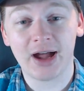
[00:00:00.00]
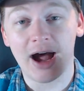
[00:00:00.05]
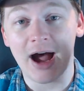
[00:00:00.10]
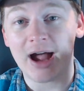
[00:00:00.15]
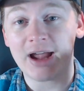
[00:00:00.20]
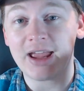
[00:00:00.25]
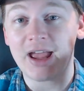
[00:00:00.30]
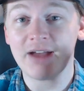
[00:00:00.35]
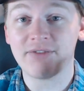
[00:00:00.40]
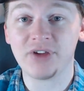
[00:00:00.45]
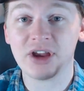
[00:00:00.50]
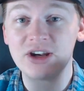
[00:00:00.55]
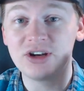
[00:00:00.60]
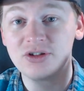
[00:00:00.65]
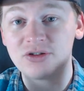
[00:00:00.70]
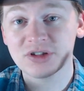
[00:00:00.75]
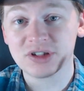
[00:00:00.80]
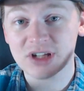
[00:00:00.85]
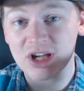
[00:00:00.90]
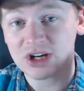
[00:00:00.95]
I have a
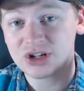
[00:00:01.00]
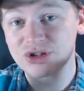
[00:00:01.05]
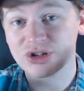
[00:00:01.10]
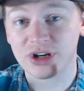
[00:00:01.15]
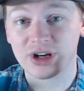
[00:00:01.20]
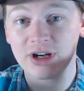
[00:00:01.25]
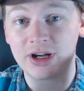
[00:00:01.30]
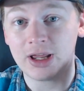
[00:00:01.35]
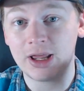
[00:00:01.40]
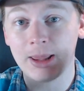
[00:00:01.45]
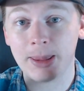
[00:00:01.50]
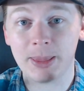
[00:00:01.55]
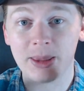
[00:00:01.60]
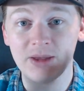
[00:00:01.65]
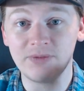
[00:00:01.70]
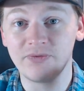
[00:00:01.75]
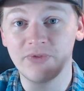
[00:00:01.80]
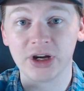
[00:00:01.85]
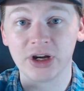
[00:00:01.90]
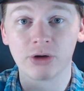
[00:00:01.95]
new section in
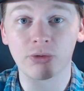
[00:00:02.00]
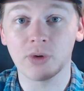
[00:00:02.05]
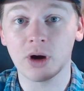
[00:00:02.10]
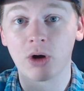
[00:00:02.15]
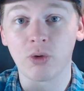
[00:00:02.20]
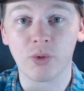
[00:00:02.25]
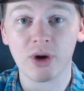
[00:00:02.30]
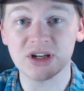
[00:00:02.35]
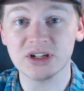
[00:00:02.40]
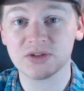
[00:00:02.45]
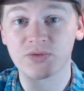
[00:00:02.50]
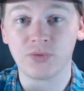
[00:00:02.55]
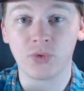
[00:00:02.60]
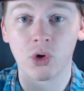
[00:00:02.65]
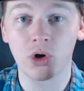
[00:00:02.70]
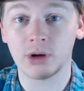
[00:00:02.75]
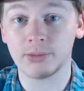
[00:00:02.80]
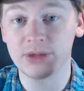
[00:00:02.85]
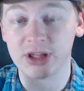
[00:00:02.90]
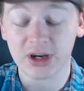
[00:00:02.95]
the video request
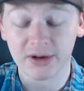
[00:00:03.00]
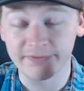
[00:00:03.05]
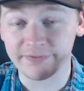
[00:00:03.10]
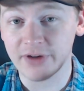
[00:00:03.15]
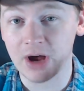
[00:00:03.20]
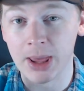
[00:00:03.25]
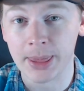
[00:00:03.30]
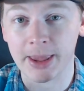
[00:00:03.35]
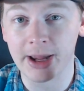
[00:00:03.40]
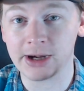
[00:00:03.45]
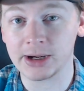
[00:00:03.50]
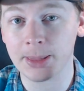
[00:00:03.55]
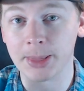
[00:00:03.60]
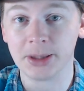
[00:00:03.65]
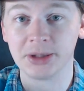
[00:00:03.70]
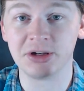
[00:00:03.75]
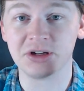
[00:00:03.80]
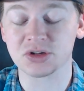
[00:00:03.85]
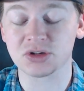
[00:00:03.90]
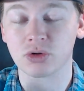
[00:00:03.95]
form. You can find that in
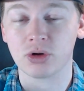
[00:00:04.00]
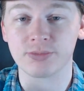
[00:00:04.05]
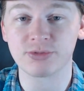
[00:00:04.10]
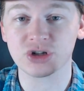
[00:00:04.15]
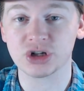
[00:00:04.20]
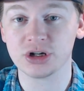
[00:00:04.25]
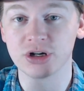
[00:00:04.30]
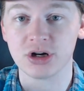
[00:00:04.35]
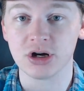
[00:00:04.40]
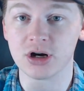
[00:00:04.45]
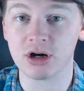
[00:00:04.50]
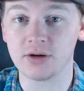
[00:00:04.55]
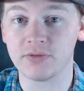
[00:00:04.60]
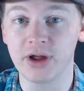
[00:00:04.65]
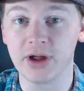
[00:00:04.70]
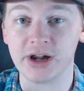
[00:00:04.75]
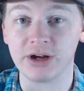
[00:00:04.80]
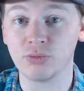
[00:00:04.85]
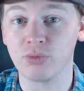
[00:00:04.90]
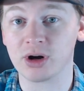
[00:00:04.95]
the description of
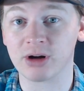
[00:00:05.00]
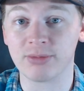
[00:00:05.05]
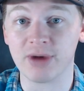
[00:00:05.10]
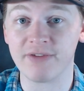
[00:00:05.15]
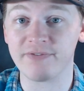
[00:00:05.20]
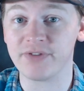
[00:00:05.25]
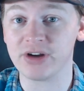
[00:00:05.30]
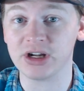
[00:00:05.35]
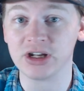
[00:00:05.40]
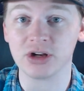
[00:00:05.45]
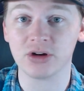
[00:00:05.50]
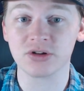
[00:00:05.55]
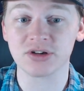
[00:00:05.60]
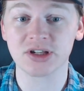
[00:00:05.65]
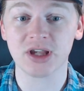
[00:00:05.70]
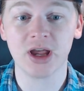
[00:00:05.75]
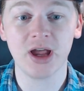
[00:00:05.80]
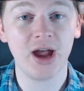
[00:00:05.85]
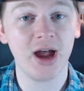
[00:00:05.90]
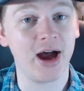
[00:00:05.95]
any one of my
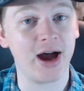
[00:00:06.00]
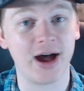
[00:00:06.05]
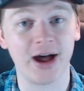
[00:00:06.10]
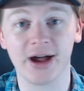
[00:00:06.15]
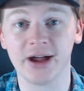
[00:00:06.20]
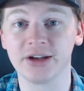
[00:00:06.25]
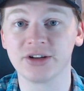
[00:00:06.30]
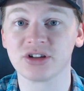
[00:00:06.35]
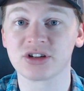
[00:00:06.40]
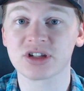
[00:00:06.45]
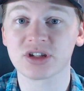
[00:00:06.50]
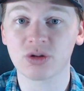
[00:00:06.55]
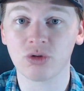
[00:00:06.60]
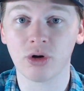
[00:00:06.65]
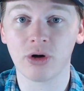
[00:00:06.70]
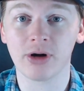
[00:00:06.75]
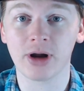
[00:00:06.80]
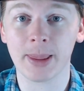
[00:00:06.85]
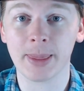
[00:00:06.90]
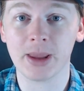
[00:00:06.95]
videos. Just
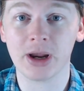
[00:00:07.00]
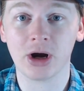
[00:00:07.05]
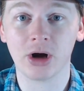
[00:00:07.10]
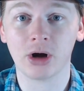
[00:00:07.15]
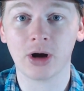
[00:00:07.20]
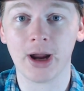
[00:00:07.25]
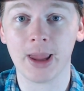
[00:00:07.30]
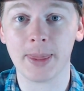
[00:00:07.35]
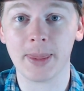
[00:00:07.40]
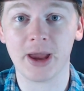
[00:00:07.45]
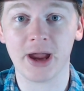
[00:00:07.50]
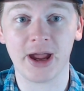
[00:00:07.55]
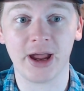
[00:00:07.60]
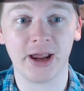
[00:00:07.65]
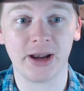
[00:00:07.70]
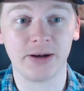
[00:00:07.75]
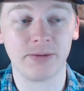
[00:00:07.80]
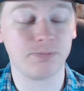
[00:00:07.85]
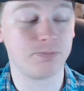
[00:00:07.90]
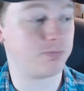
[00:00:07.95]
throw it in there and
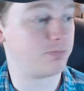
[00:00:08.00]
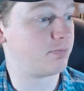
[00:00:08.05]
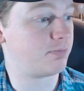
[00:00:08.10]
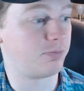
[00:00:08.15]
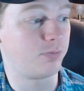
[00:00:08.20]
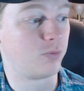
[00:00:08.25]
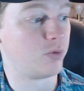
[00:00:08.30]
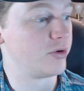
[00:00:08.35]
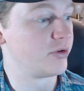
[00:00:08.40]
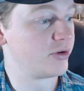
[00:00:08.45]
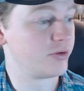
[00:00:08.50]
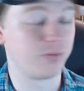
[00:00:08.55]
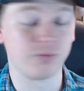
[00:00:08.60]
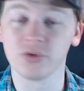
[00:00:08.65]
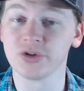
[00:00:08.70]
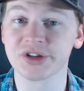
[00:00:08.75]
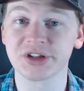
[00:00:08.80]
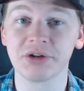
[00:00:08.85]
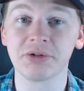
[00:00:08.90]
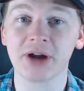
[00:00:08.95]
then
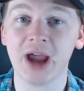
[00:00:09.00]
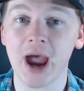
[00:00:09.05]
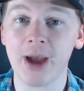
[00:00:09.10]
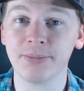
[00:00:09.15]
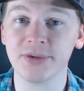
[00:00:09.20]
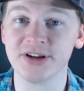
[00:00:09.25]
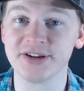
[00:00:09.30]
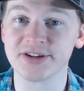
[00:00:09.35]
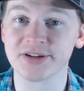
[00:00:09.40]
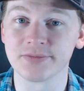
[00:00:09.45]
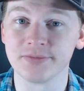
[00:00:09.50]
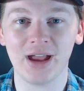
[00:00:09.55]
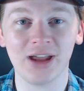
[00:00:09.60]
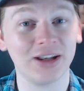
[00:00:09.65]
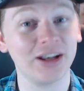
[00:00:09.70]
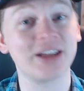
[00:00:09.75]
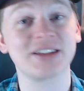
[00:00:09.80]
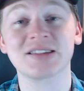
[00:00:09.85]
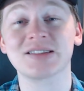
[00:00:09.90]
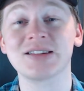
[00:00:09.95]
we'll see what happens.
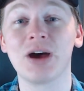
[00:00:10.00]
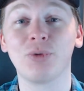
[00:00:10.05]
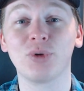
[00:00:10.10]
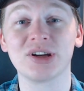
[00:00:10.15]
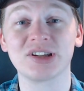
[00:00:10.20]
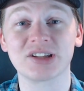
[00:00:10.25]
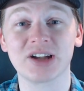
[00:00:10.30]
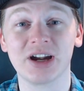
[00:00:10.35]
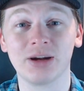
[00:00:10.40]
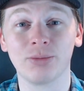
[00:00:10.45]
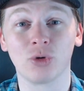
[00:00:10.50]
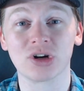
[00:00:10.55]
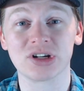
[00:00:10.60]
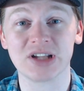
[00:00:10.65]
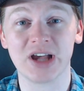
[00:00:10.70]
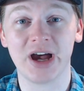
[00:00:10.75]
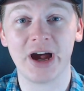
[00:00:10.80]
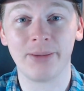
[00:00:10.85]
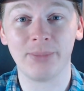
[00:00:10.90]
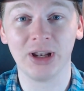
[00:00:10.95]
And let's not waste any more
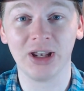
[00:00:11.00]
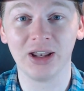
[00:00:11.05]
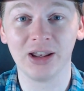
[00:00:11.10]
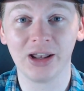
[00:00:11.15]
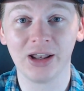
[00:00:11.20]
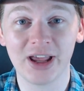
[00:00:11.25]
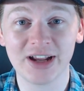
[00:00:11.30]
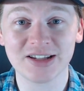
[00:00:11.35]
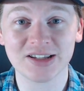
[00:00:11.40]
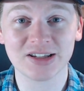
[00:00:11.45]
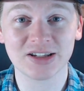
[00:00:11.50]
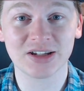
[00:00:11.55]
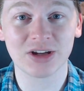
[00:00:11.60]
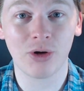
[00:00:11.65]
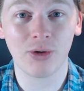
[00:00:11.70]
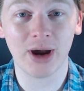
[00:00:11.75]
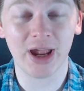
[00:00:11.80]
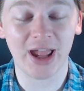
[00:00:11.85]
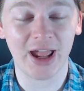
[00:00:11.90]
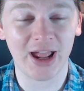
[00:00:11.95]
time. Let's
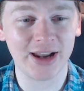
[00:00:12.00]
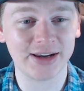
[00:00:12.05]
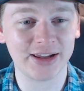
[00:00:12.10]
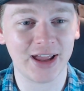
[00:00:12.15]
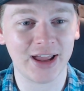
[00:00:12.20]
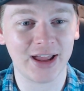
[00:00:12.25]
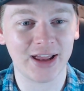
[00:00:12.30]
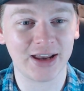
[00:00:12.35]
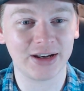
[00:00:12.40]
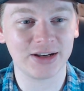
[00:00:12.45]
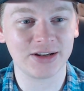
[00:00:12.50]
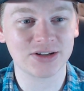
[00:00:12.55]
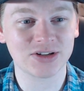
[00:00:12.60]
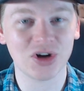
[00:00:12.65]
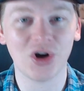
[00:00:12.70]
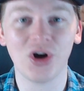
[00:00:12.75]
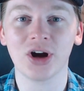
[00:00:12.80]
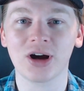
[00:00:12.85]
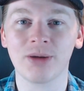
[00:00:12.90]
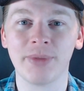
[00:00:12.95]
go ahead and
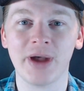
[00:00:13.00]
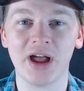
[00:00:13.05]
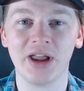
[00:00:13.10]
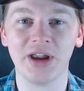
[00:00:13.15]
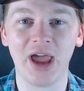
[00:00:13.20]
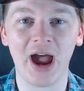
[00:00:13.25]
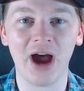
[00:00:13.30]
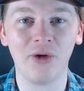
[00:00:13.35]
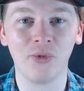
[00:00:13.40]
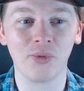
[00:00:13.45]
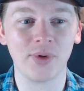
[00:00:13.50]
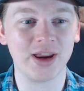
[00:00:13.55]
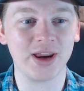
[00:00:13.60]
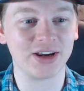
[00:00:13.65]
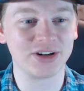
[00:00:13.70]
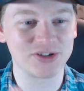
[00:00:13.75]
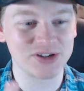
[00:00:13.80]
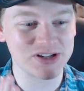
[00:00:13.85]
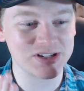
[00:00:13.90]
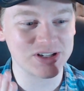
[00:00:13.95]
talk about how we
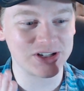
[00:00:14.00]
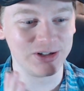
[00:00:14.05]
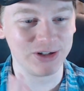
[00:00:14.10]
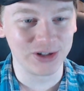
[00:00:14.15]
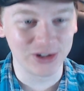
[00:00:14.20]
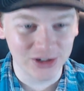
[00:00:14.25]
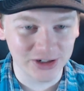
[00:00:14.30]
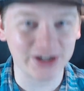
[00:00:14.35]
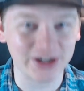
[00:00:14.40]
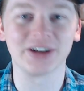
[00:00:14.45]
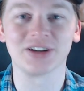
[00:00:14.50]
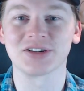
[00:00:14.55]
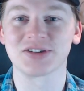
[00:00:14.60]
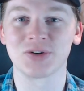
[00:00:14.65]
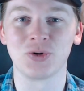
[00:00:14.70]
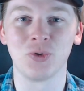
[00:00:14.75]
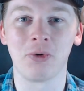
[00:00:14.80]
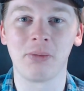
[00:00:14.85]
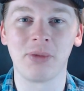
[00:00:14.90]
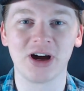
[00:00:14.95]
can just look at a
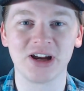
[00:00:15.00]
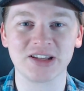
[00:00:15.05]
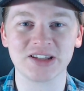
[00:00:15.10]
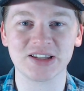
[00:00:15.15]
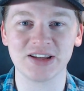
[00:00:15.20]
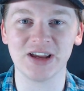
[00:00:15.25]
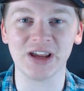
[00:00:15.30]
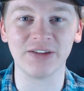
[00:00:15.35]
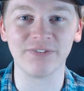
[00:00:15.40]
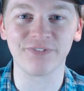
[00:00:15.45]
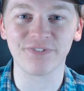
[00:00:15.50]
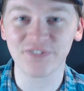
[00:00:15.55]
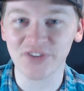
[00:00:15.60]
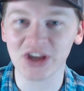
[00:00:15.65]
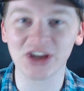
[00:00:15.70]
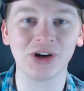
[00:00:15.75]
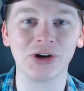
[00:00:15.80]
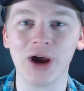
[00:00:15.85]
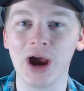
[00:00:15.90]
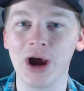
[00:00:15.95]
school bus and
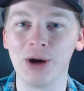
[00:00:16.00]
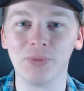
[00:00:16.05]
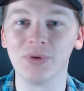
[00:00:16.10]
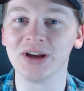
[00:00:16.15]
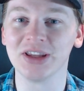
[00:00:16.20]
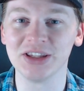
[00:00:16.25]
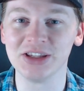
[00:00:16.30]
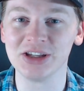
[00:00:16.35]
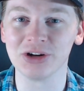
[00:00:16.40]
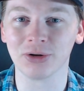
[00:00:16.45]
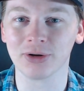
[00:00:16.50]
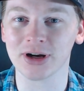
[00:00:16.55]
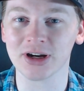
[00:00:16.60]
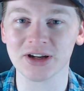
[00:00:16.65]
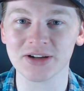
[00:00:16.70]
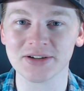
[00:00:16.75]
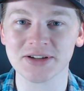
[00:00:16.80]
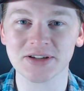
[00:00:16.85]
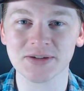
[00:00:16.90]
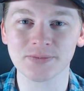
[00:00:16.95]
figure out what year it
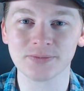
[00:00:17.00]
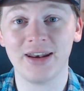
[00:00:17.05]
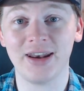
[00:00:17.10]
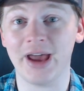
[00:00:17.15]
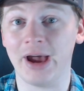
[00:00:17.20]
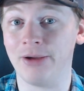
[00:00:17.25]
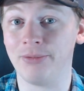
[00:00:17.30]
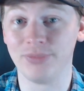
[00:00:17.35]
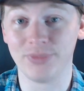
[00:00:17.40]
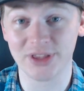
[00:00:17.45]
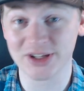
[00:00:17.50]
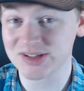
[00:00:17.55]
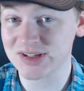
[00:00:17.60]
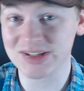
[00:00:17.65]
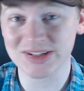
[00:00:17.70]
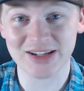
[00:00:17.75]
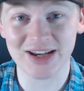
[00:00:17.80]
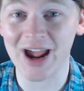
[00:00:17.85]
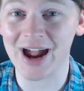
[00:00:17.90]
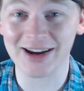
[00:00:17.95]
is. Now, this
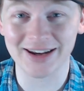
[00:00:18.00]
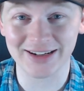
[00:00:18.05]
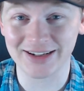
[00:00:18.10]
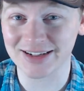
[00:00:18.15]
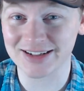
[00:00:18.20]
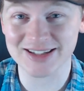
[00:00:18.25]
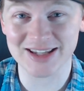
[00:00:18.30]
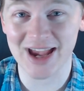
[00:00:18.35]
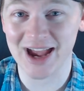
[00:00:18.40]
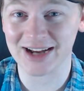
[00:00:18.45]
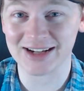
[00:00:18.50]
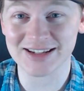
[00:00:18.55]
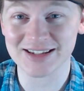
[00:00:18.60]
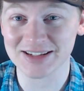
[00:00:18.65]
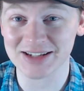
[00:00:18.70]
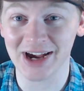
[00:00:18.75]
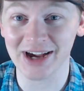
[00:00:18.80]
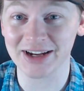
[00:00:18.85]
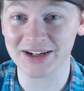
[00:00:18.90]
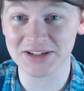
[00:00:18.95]
is not an exact
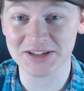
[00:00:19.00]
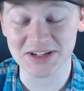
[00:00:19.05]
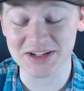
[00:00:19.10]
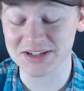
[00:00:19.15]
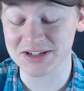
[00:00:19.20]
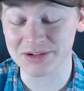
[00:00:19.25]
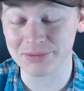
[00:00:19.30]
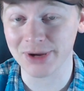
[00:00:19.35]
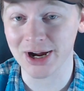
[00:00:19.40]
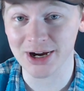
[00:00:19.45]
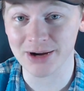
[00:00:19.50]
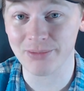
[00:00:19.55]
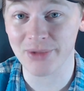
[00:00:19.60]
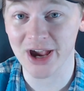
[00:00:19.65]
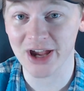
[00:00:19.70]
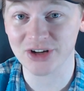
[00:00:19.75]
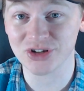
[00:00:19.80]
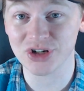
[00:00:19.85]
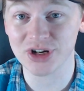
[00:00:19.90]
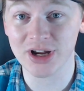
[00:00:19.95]
science, as you might
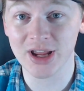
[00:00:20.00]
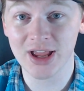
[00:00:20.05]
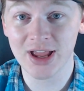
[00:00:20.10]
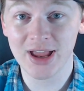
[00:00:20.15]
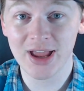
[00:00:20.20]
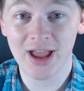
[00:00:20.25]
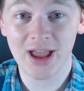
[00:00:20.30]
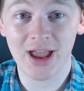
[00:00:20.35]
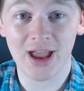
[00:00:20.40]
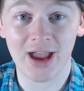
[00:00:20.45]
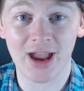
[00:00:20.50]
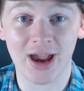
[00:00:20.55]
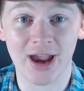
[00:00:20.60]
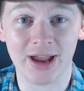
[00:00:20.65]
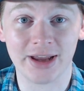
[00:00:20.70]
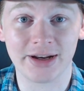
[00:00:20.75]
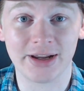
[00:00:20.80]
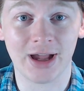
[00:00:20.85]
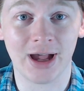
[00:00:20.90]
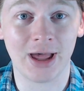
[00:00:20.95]
imagine,
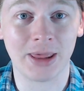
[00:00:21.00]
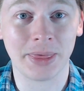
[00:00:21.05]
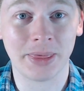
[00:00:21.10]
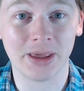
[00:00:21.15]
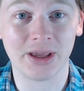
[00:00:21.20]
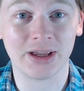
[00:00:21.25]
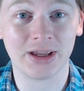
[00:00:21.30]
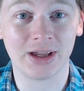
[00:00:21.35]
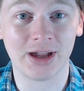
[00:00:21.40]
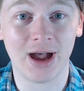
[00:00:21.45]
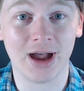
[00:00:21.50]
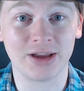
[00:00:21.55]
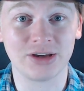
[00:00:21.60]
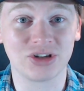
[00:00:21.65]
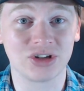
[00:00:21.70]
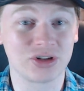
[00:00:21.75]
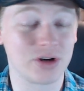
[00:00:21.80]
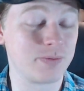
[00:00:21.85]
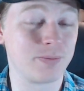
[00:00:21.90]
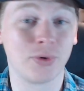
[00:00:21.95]
and I think I
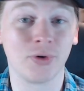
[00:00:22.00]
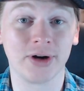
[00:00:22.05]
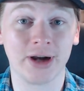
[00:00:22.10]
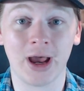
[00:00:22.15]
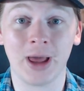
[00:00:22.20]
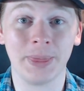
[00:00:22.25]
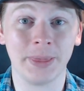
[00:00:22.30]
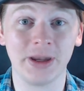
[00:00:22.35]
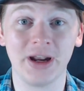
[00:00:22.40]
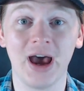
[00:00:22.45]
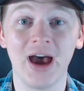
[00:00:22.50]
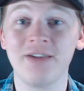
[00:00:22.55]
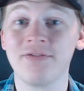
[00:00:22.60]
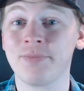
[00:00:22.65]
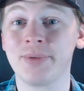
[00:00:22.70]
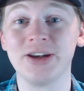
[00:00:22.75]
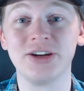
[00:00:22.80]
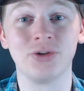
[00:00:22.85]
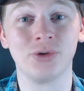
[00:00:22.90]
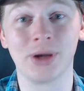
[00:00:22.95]
should point out that I've
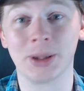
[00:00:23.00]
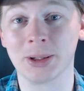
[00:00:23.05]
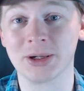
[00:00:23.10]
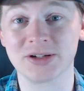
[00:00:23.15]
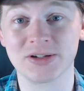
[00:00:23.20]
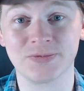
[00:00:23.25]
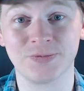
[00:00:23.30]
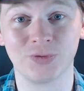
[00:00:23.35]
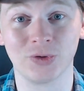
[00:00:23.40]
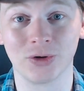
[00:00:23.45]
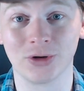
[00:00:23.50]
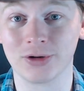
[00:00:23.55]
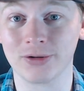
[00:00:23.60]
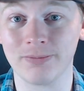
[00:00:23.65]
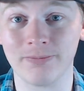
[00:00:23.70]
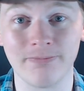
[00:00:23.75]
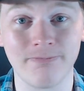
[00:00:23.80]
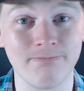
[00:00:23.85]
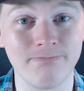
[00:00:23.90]
been doing this for